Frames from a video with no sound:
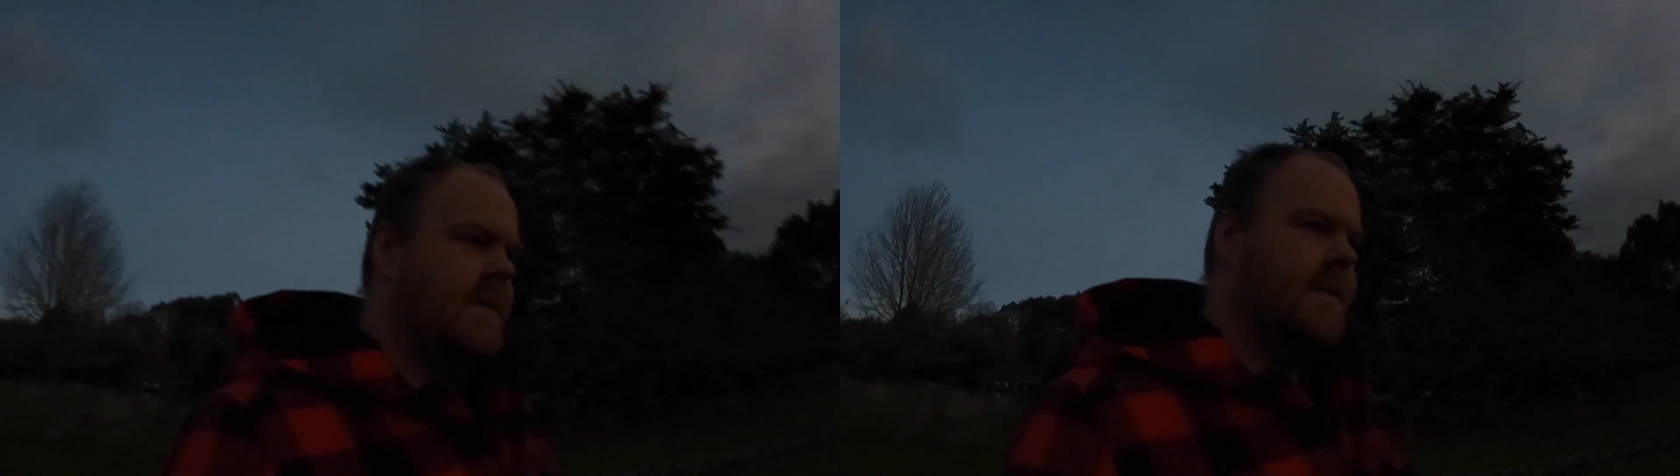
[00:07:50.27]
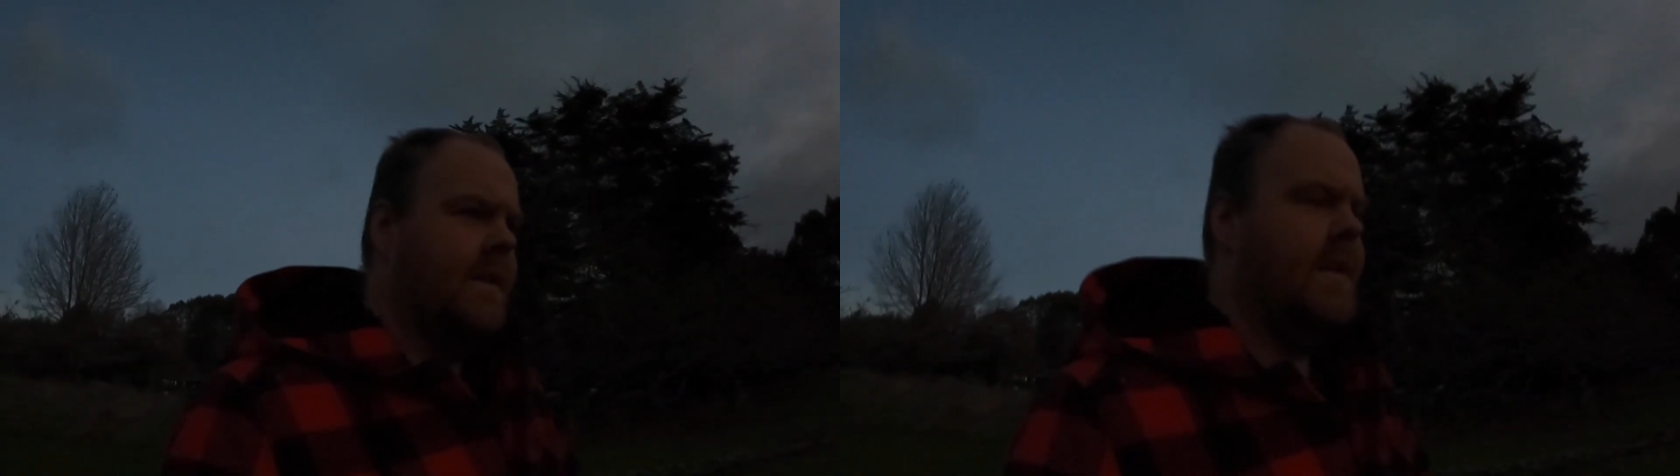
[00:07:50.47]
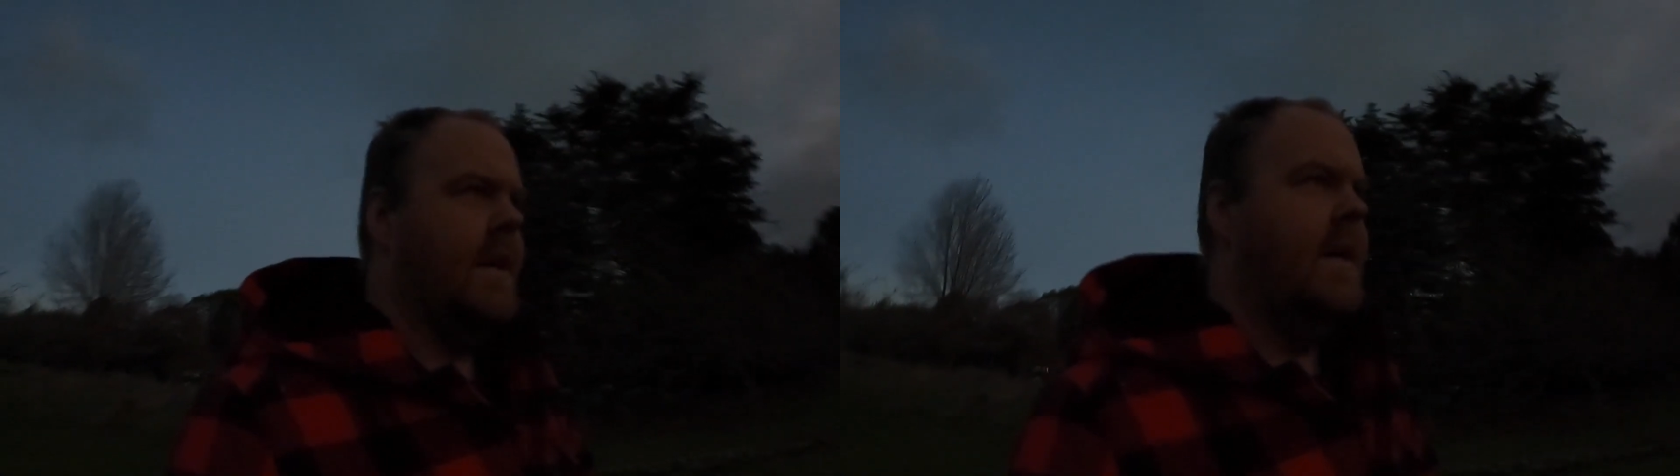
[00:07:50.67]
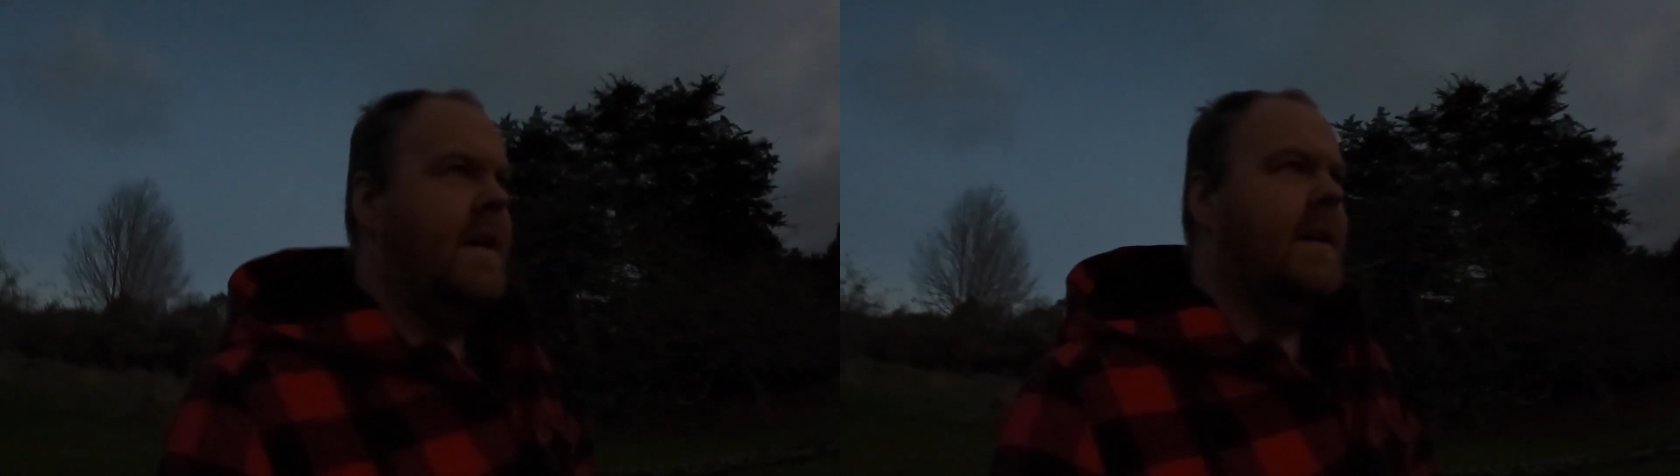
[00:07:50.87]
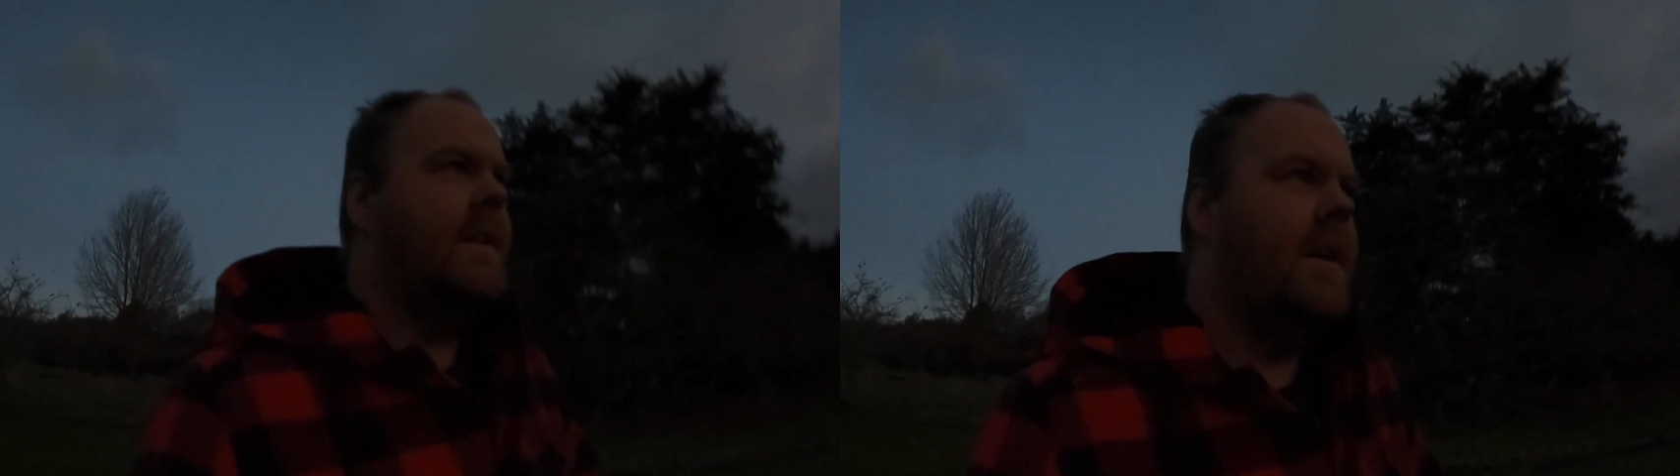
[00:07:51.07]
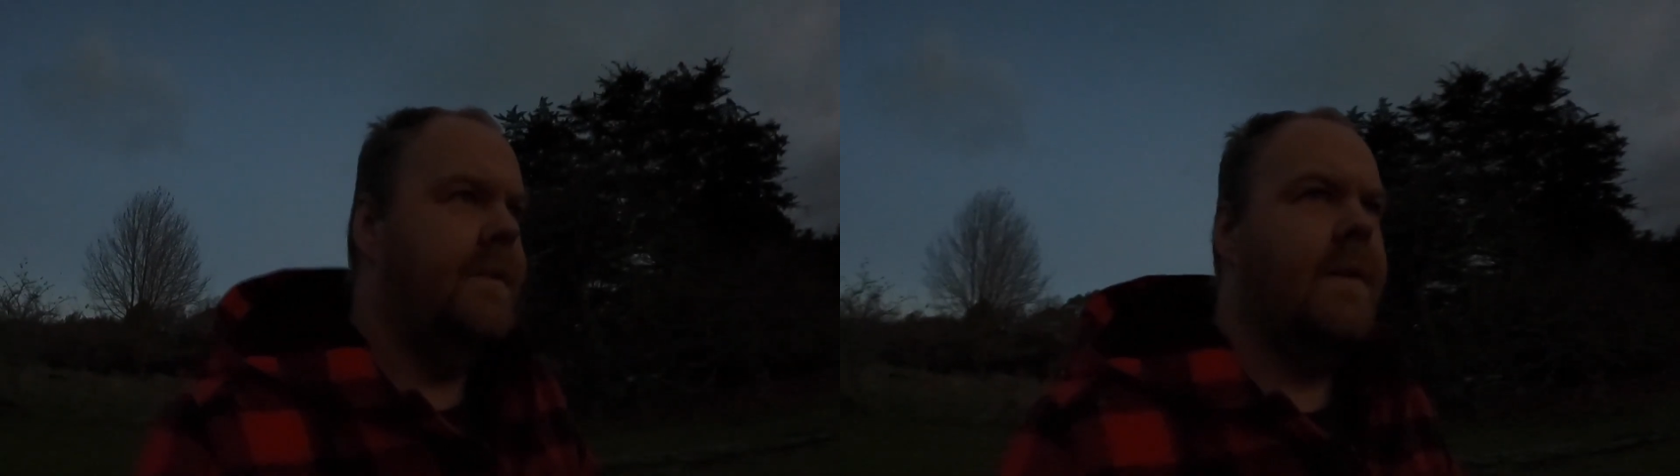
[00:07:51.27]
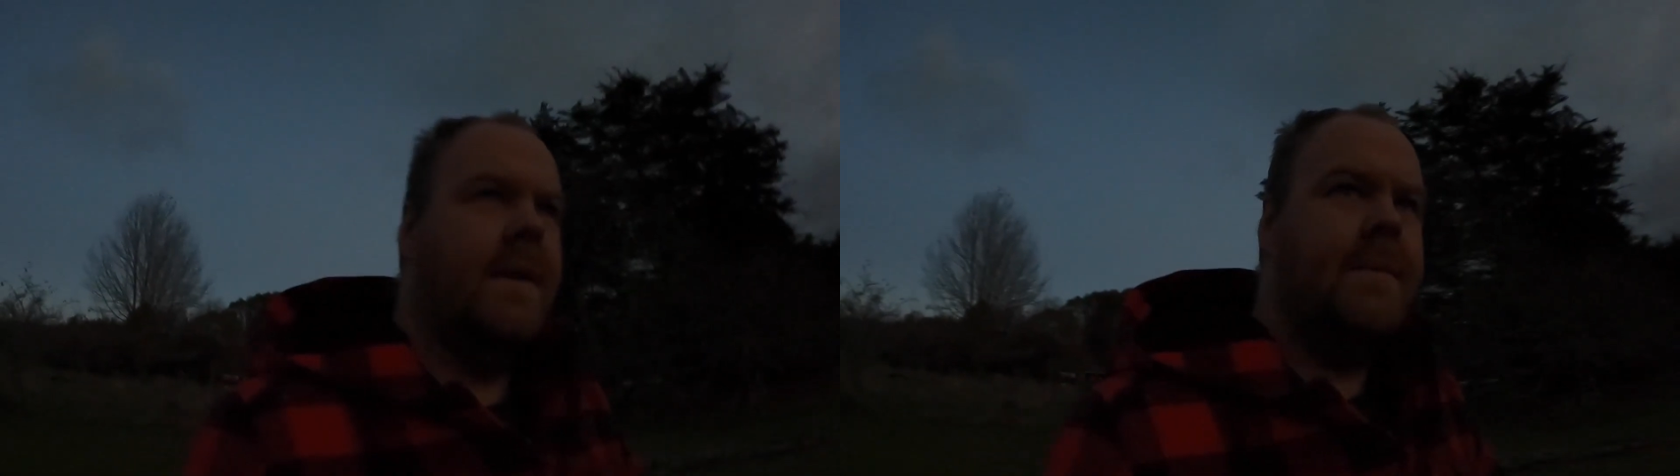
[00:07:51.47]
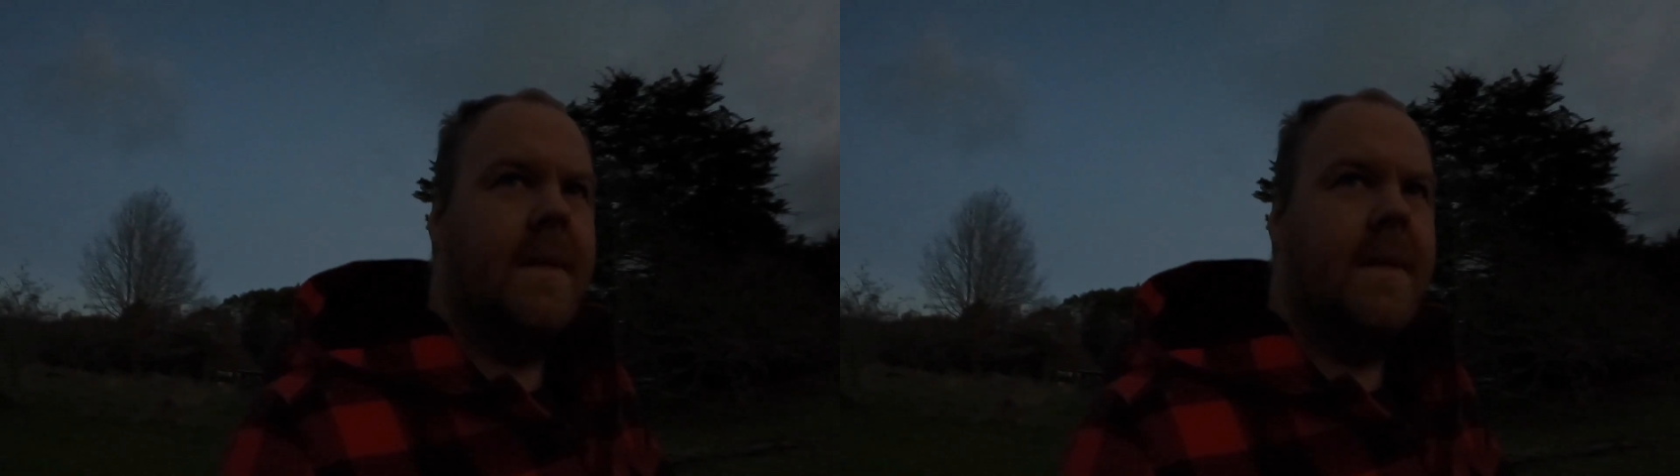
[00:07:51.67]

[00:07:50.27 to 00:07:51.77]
Just got to go fill up